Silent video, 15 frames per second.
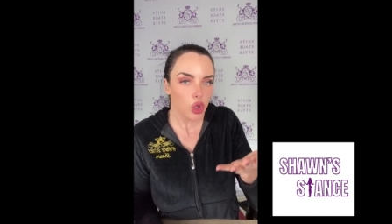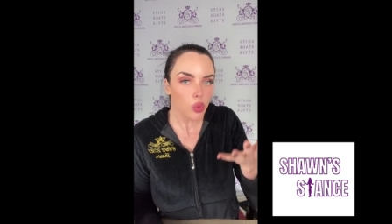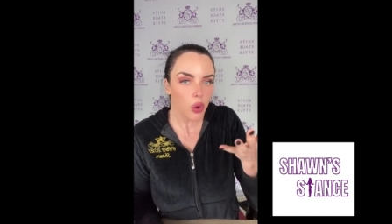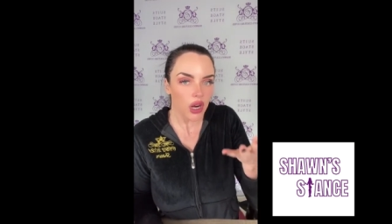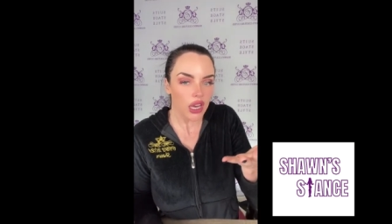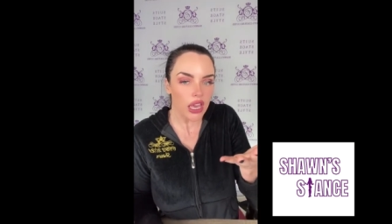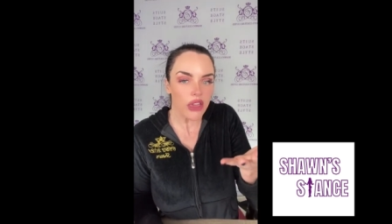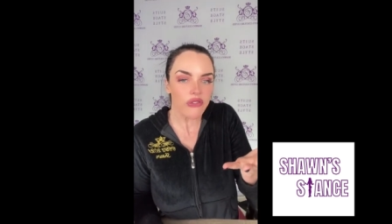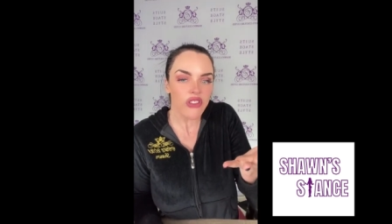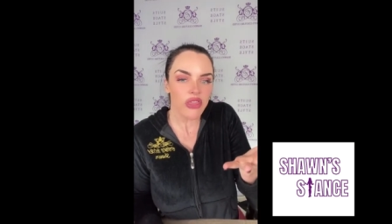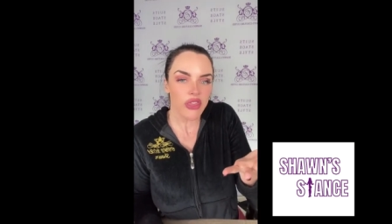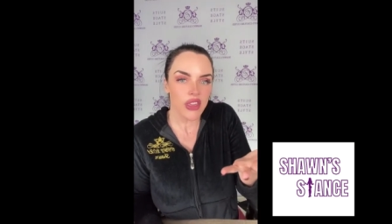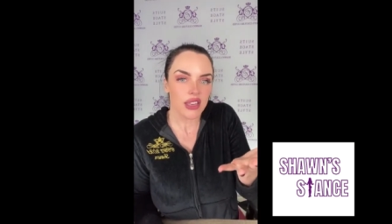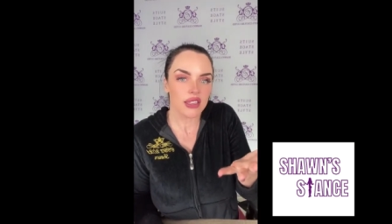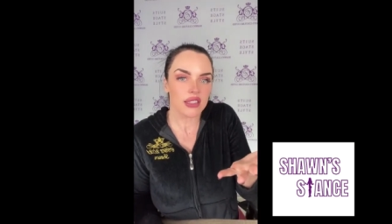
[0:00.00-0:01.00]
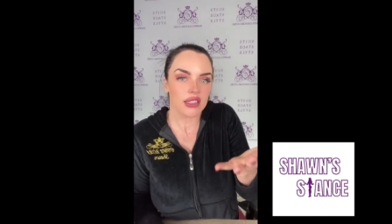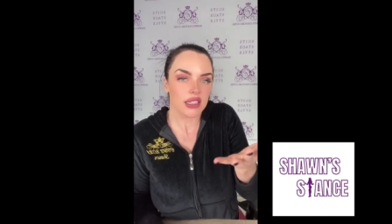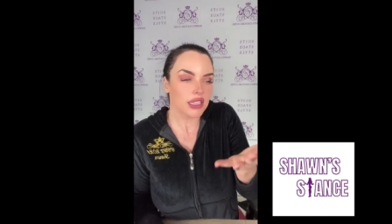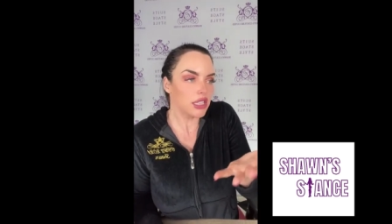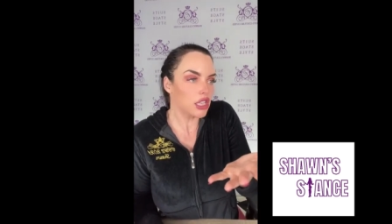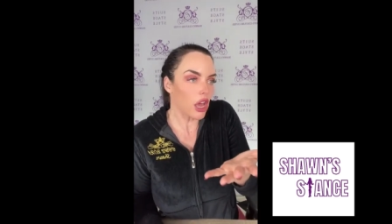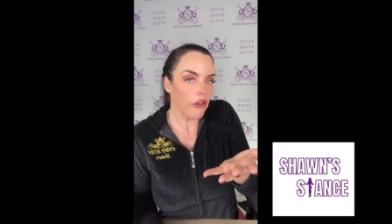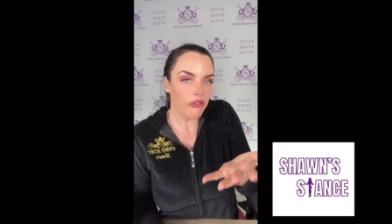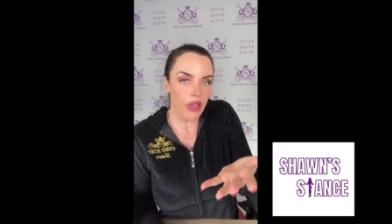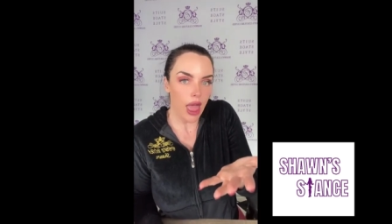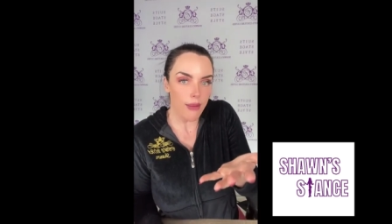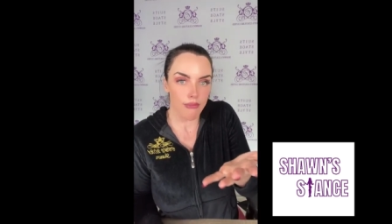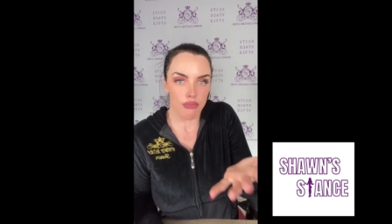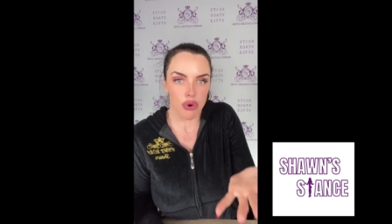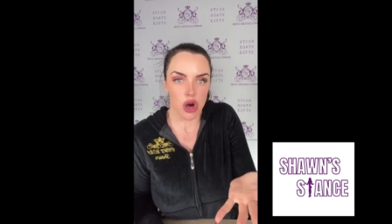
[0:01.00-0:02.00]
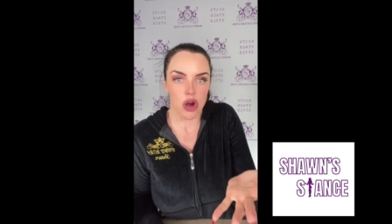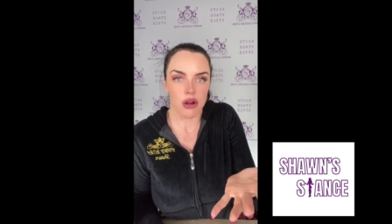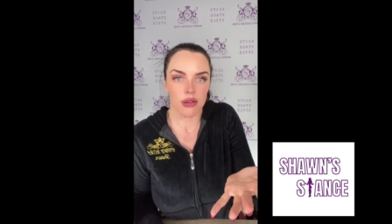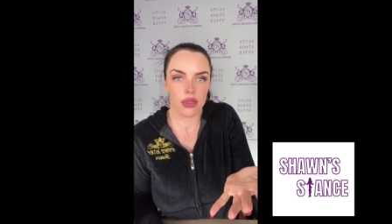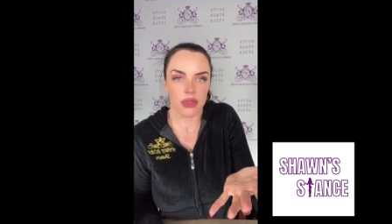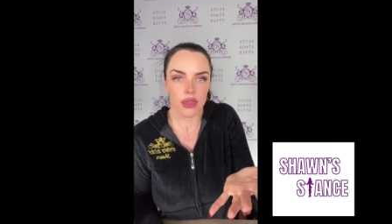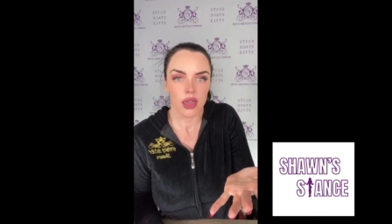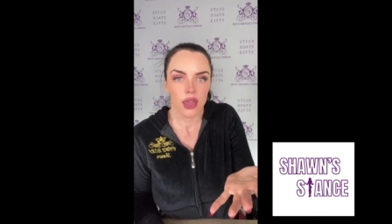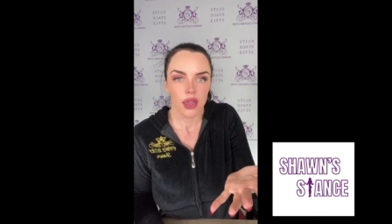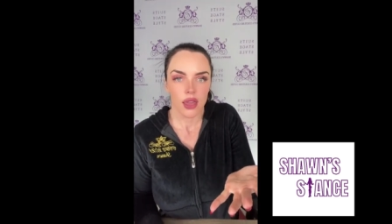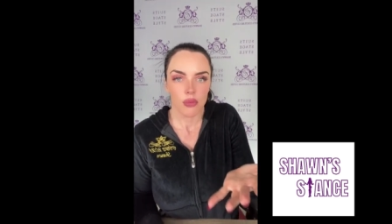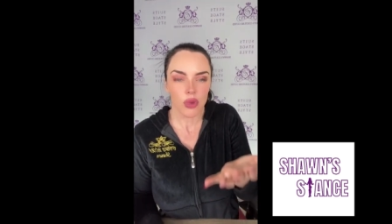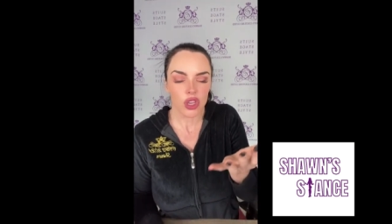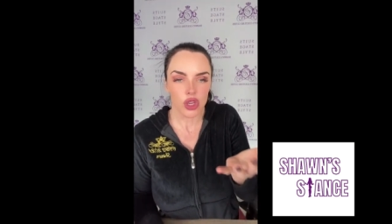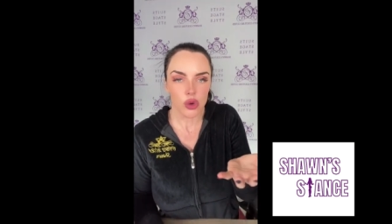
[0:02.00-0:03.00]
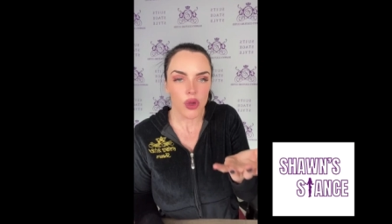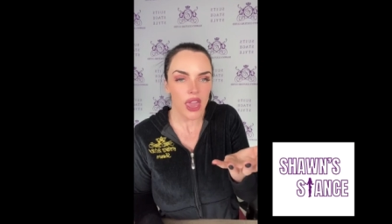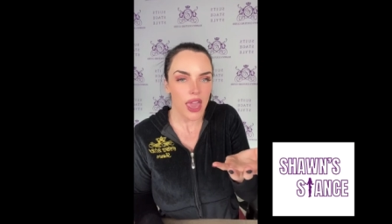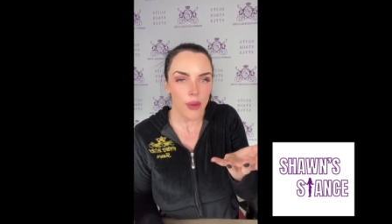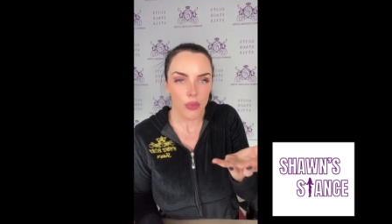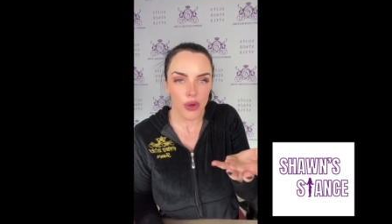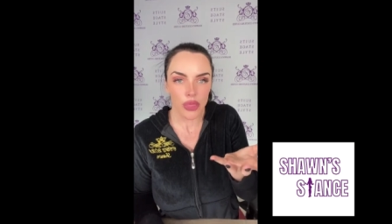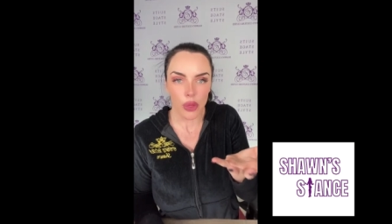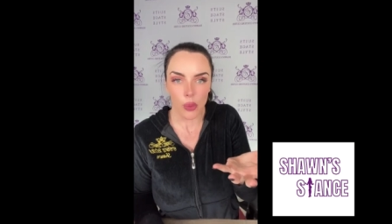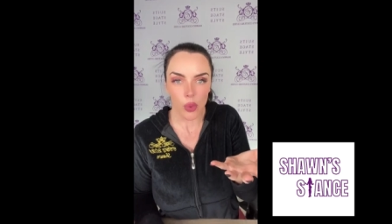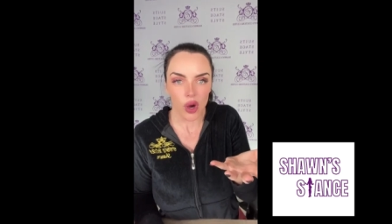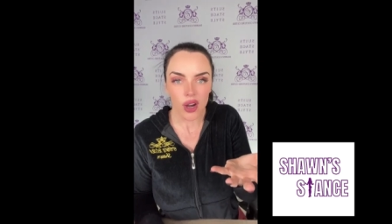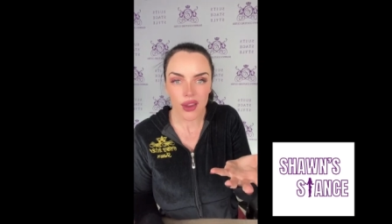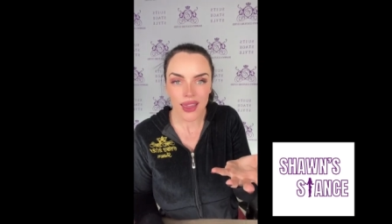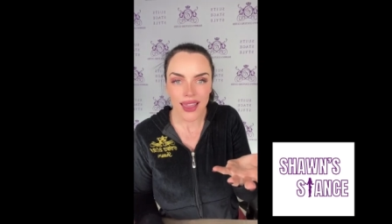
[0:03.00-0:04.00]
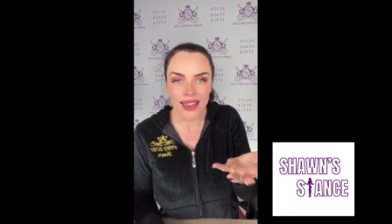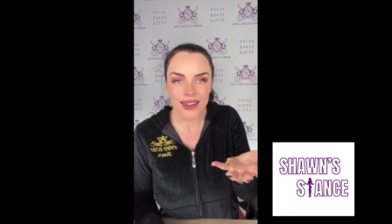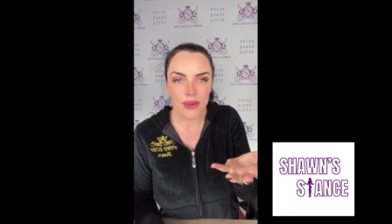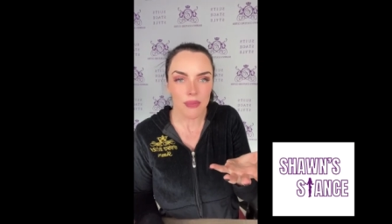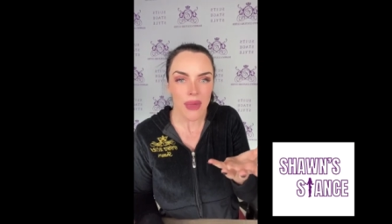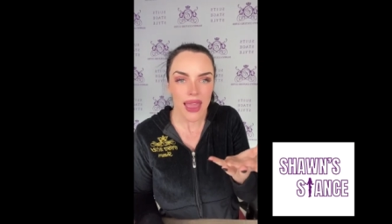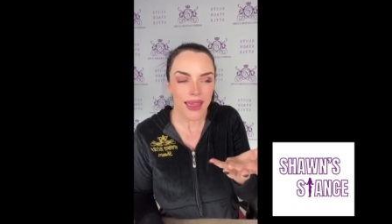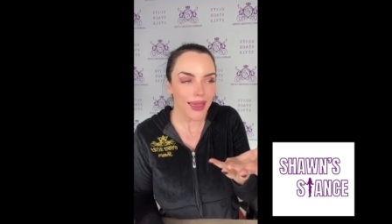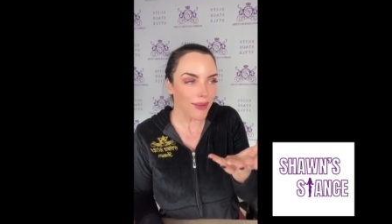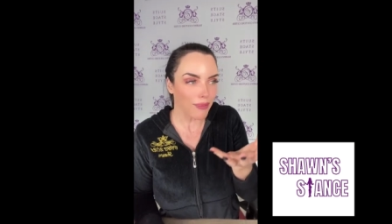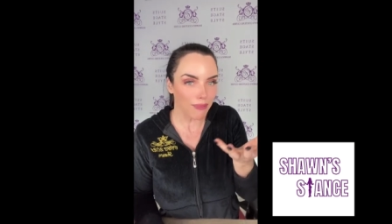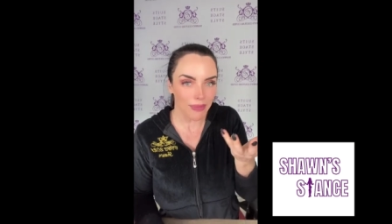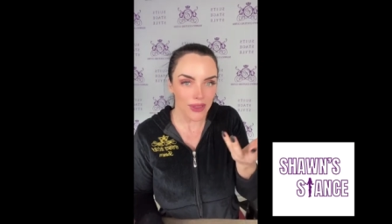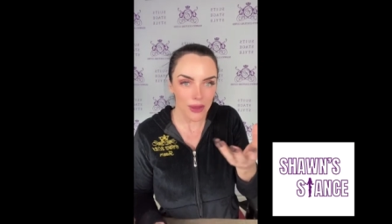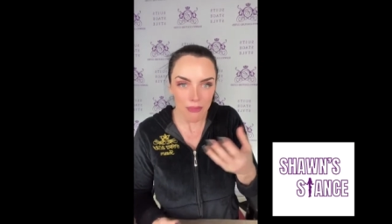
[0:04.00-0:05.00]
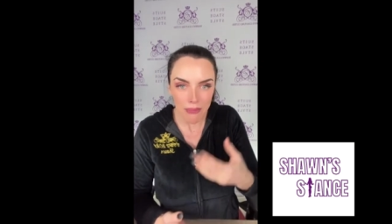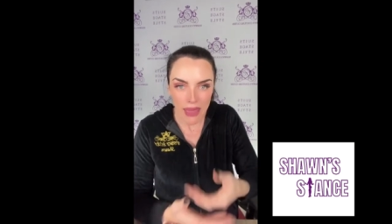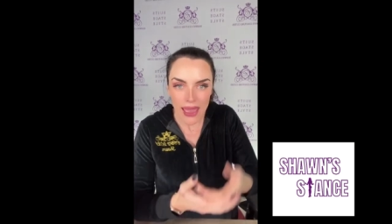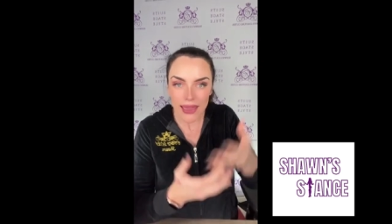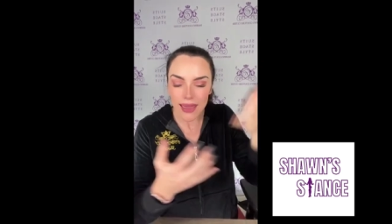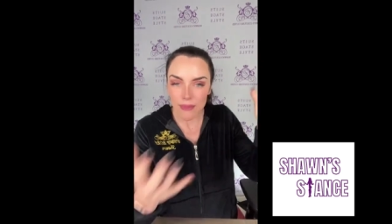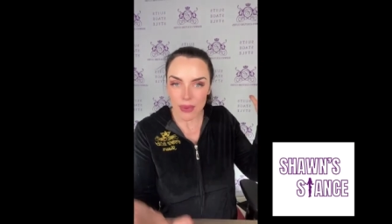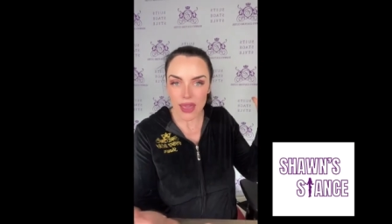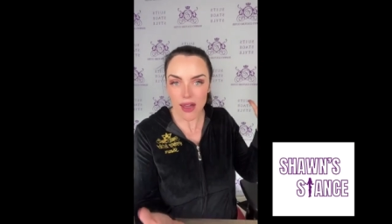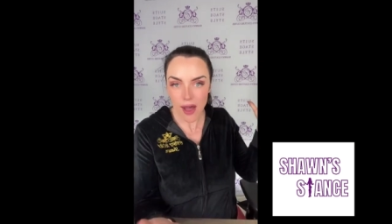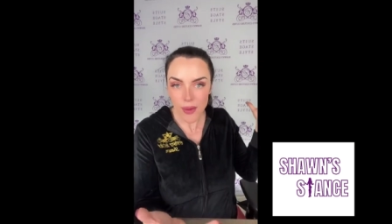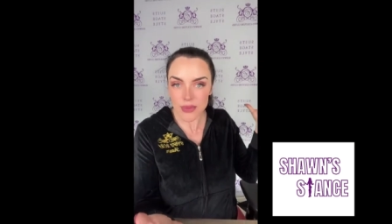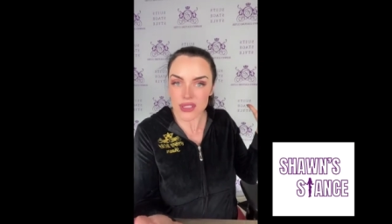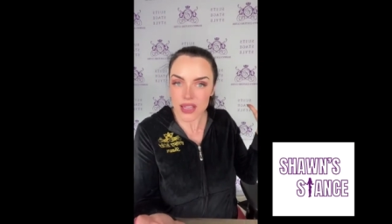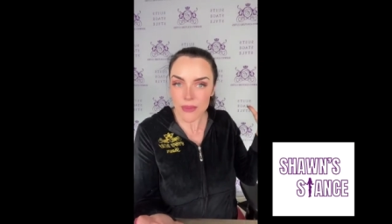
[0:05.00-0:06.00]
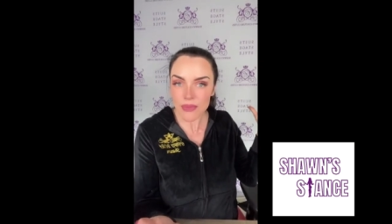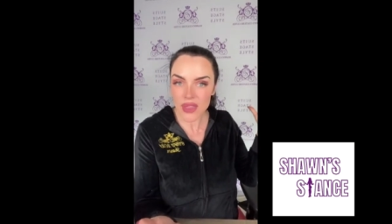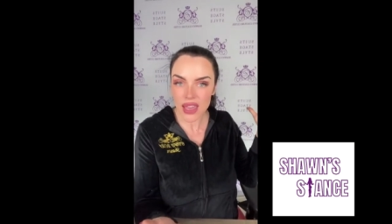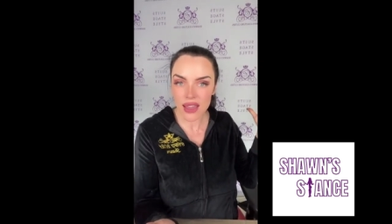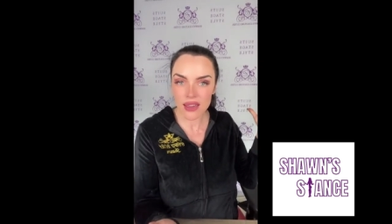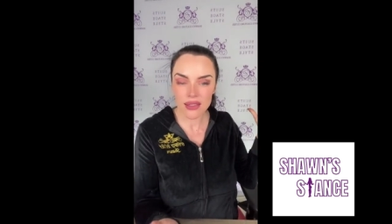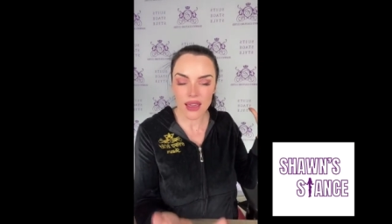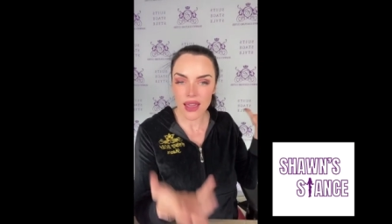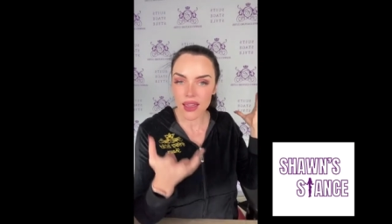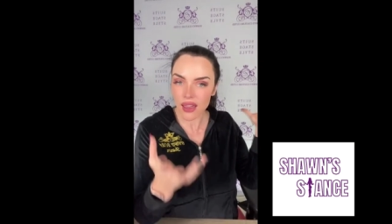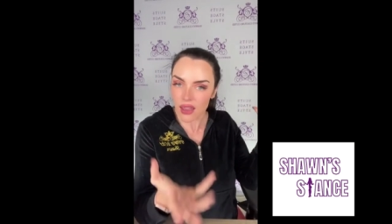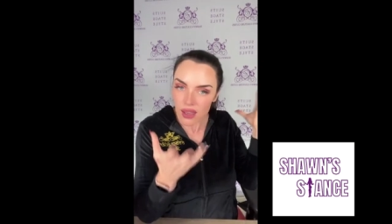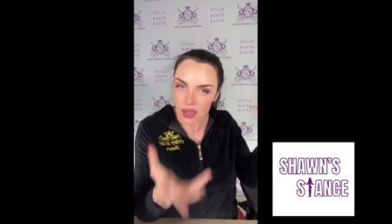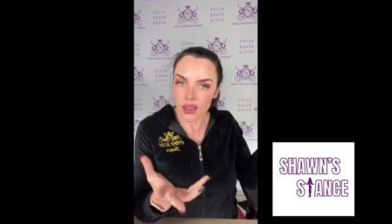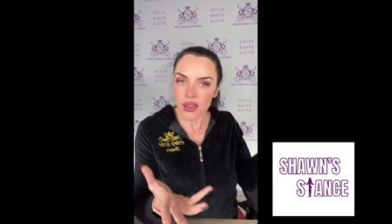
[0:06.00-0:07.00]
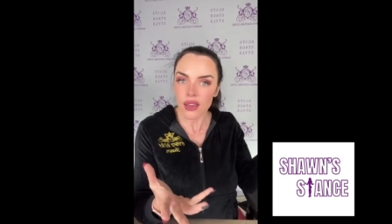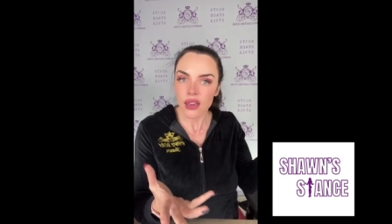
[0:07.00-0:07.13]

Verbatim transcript: You were given this stuff at birth, but you can't put the work in to make it, to make it become something. Like,